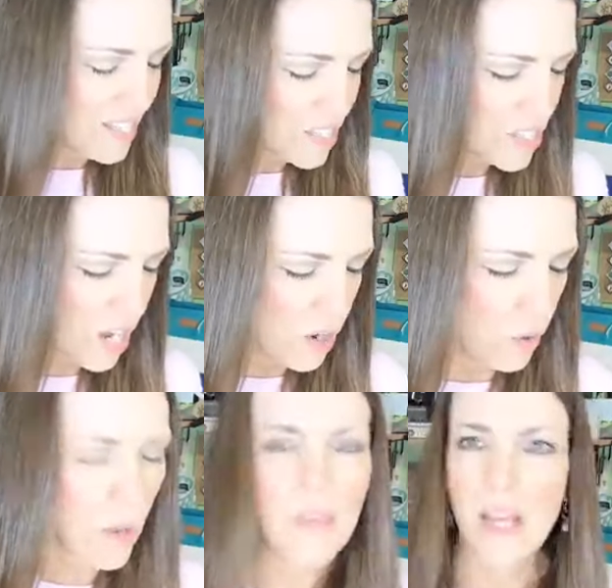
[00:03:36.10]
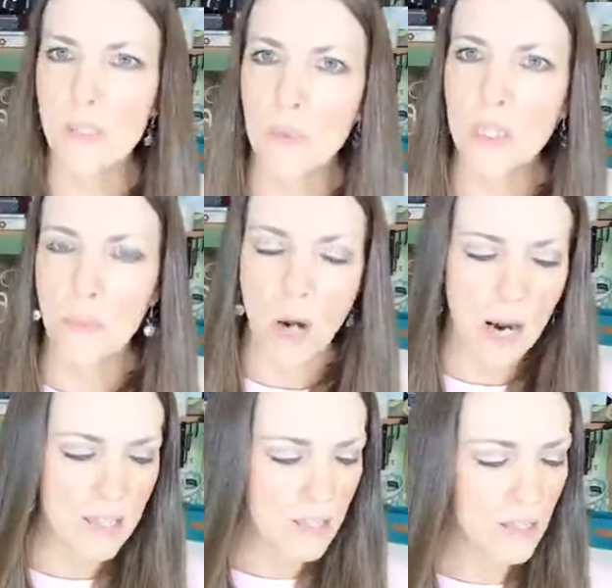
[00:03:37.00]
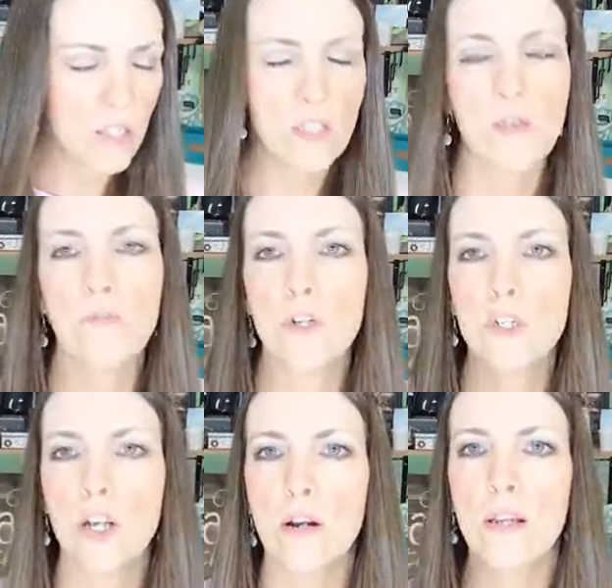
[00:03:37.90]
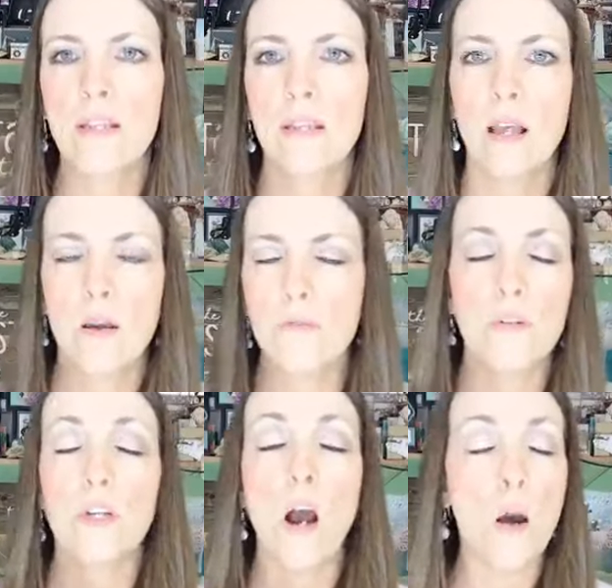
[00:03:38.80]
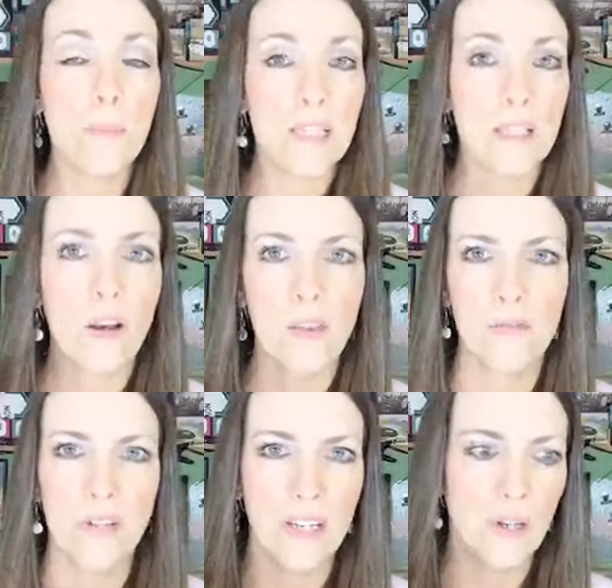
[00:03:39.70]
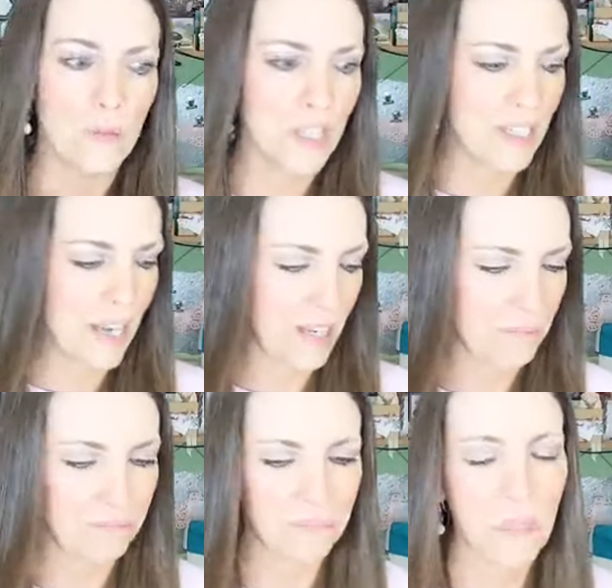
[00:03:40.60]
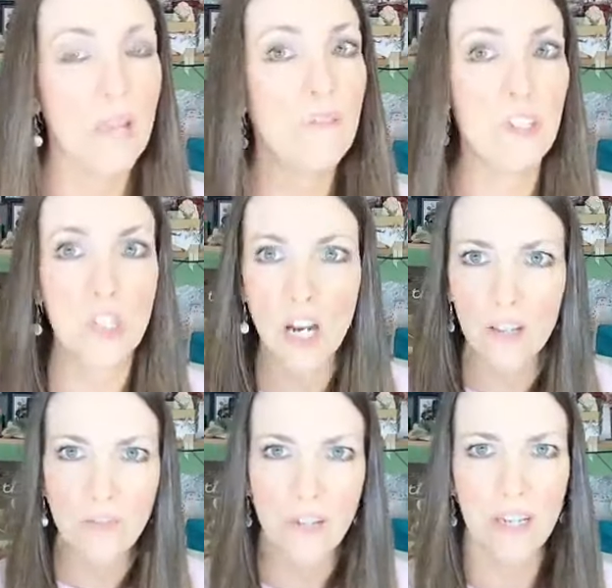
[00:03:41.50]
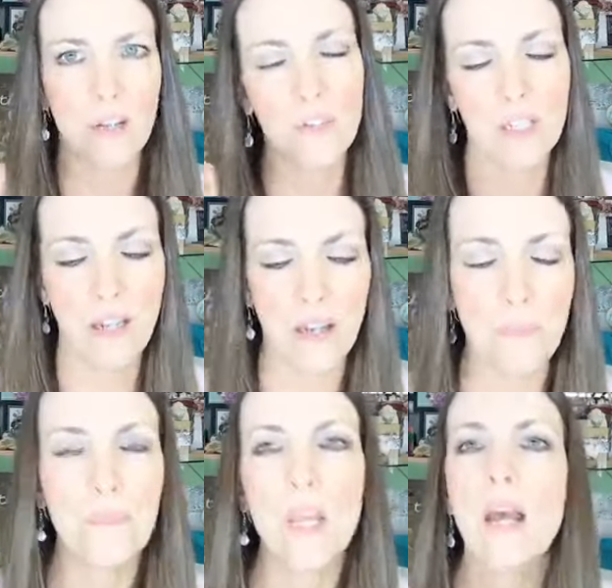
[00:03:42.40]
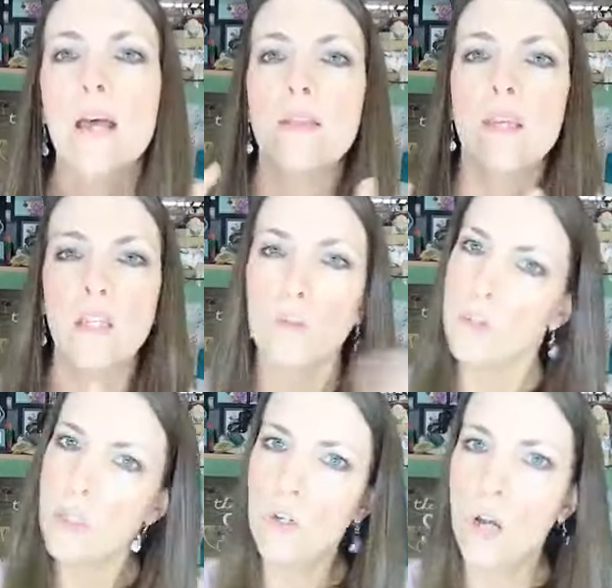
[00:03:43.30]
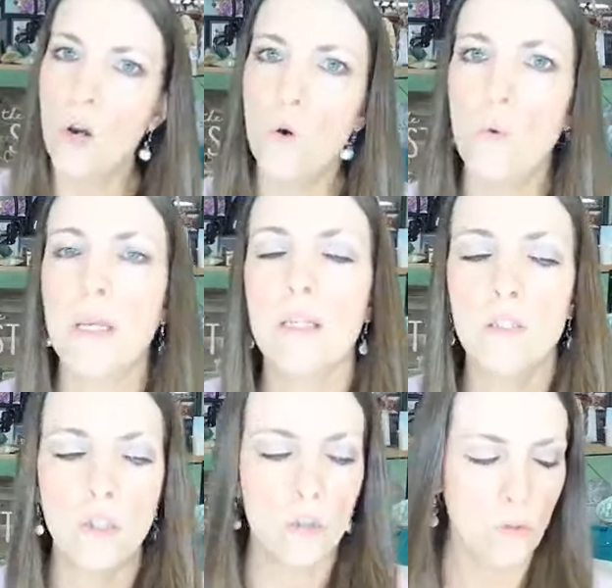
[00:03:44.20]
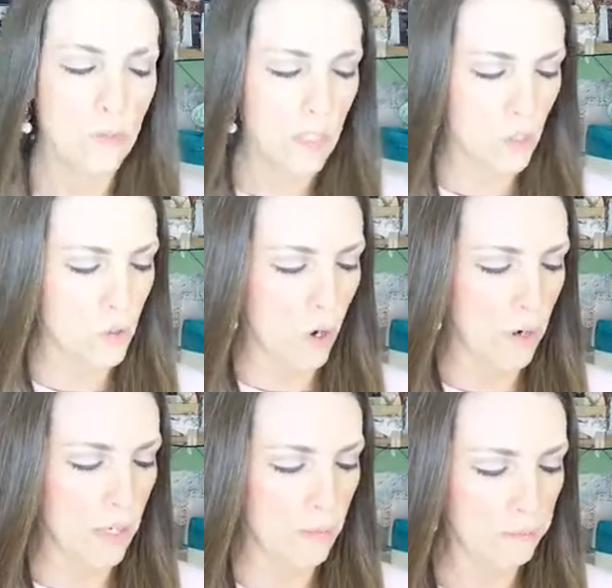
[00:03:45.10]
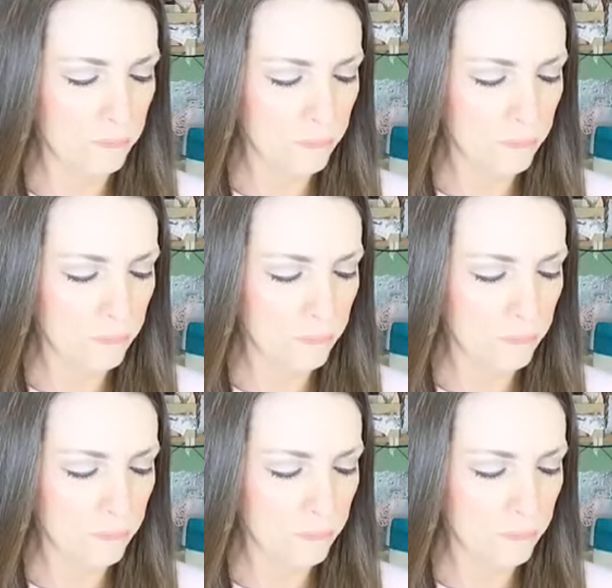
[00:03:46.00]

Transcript: So that's what the prize is for sharing, for commenting on the video today. If you share the video today, then you'll still go into this drawing,